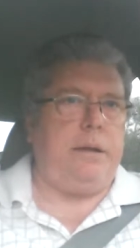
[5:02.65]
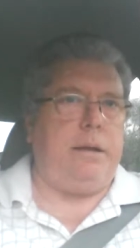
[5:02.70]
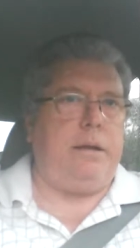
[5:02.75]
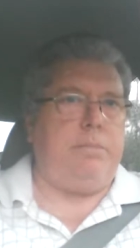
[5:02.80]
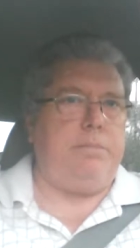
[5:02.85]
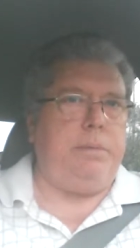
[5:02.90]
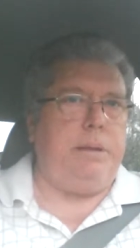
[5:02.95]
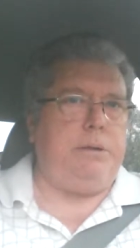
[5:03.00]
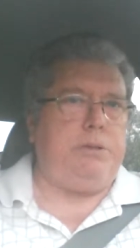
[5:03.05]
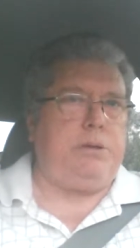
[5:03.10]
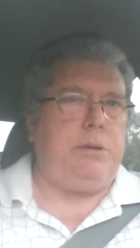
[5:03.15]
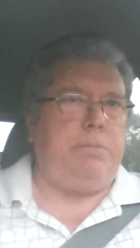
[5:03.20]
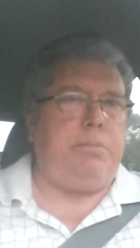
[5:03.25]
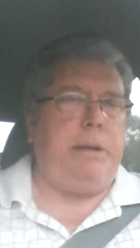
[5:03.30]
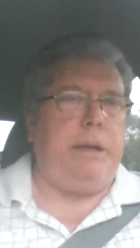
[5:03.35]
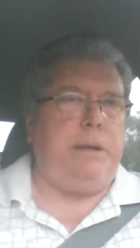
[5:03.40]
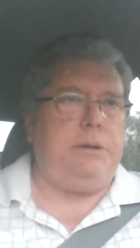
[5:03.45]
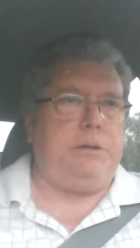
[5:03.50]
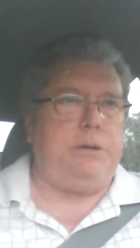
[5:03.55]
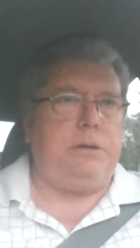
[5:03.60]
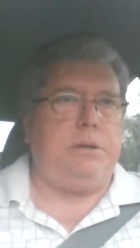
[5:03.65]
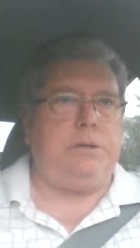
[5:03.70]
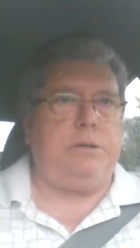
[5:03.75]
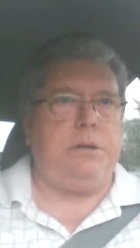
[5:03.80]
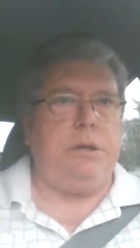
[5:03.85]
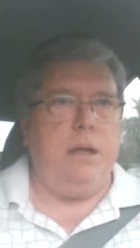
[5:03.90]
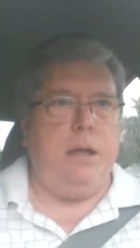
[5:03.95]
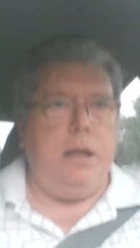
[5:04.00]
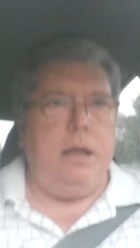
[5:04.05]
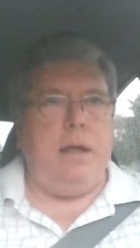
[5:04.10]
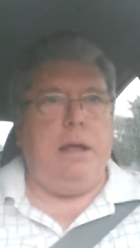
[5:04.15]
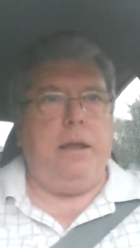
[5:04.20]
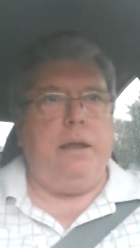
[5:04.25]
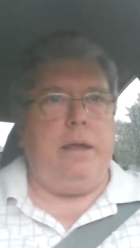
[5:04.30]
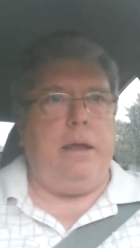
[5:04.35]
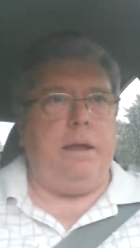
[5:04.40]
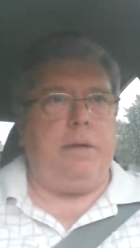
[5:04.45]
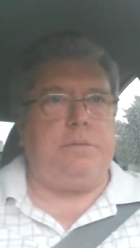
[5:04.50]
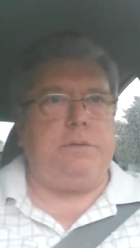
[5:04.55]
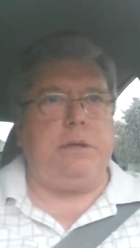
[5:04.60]
and I've mentioned patience.
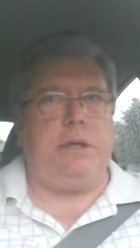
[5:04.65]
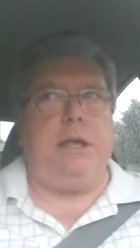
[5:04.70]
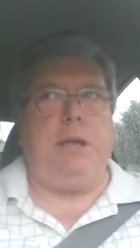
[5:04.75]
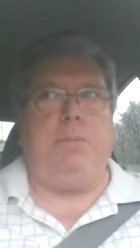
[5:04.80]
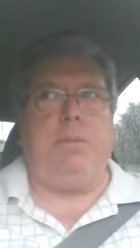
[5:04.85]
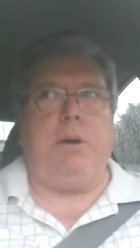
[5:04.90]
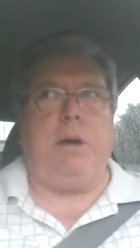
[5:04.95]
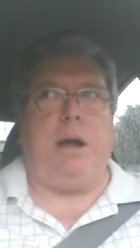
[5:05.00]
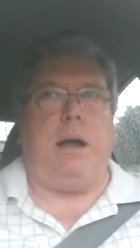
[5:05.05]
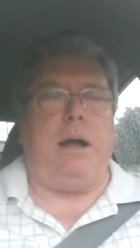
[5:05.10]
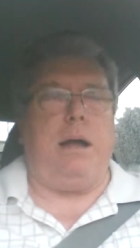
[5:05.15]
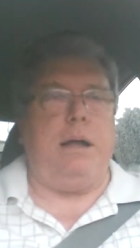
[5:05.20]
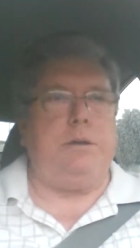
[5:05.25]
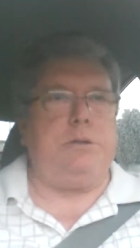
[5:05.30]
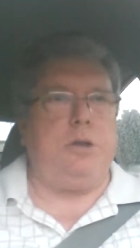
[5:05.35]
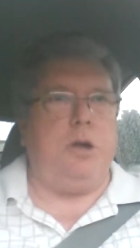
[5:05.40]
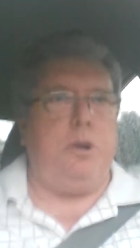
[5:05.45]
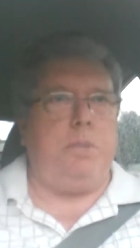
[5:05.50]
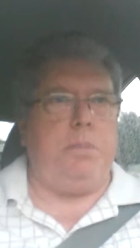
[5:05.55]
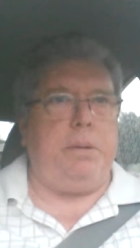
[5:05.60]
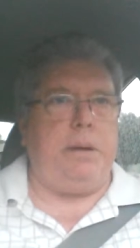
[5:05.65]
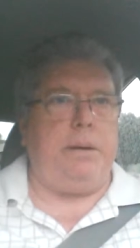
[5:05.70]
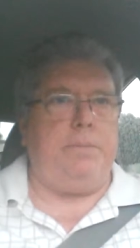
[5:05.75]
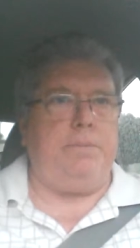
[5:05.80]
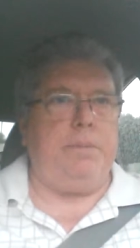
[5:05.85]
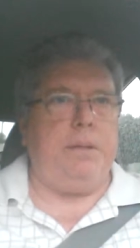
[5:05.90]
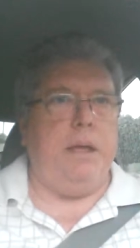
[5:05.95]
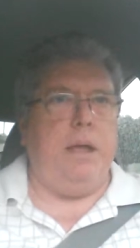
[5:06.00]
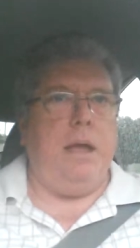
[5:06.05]
You have to keep your eyes open.